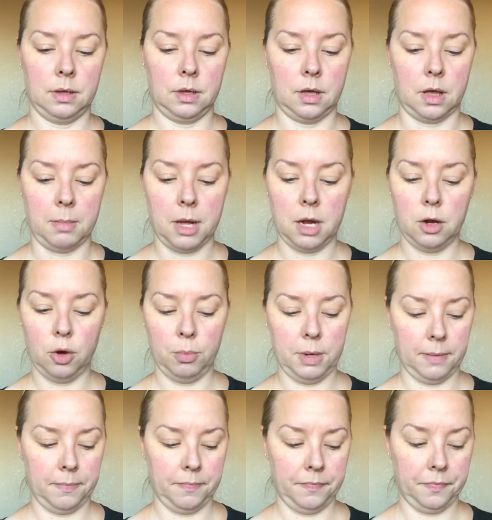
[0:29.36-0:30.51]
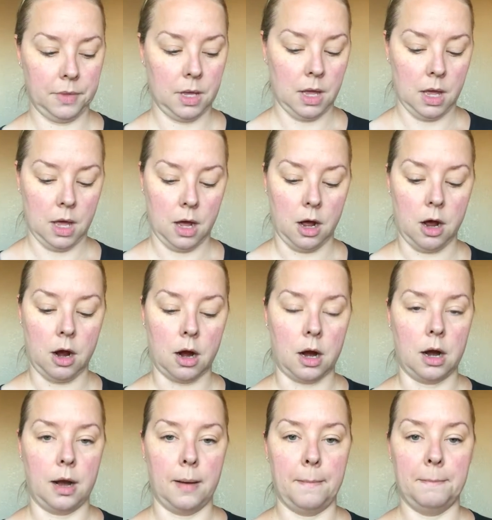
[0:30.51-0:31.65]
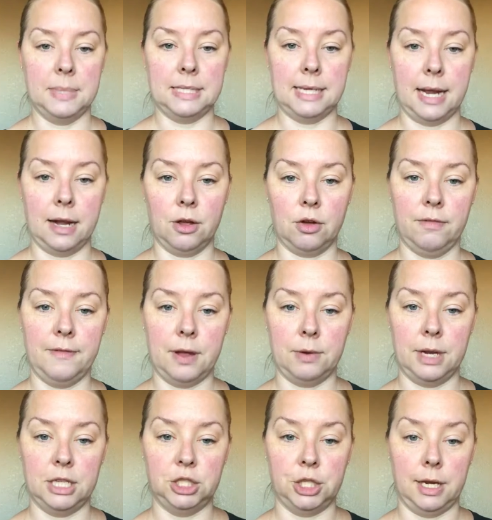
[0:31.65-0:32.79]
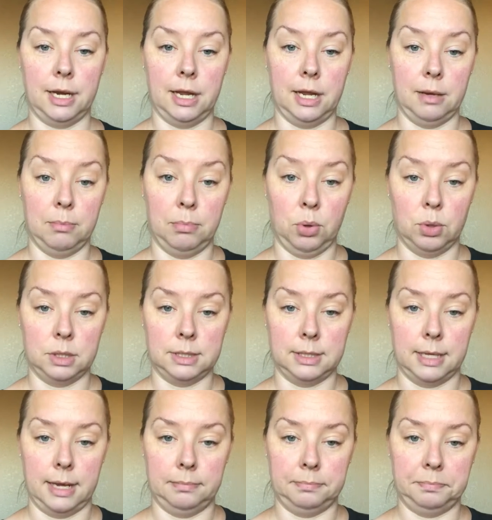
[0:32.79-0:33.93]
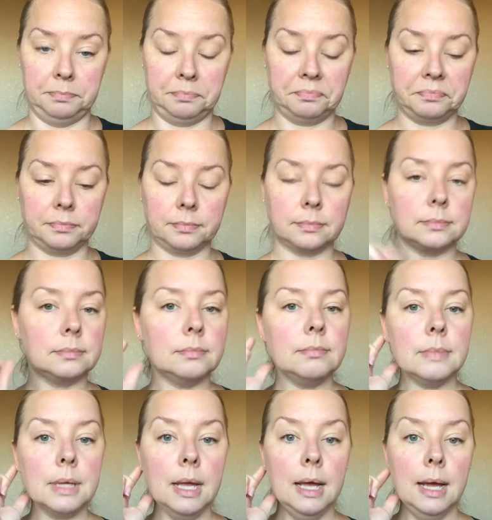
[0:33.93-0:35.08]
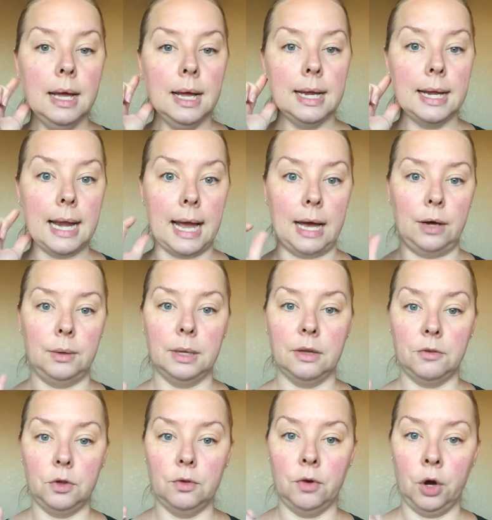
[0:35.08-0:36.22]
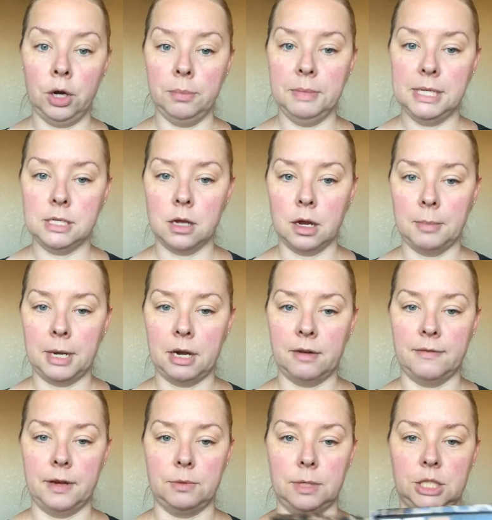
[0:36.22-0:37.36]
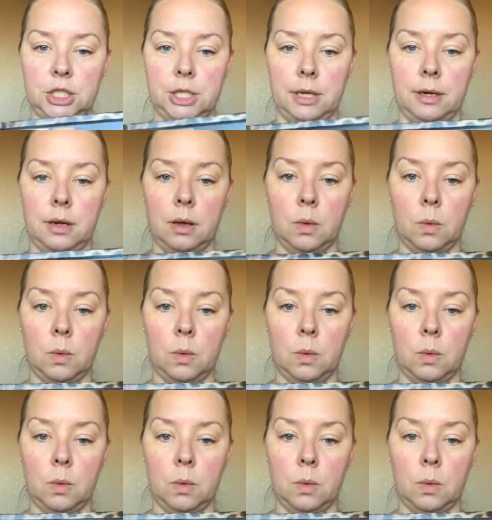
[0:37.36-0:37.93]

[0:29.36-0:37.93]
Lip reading: come on open, our Botanical Foundation in Porcelain. Now, if you've heard me talk about our foundation,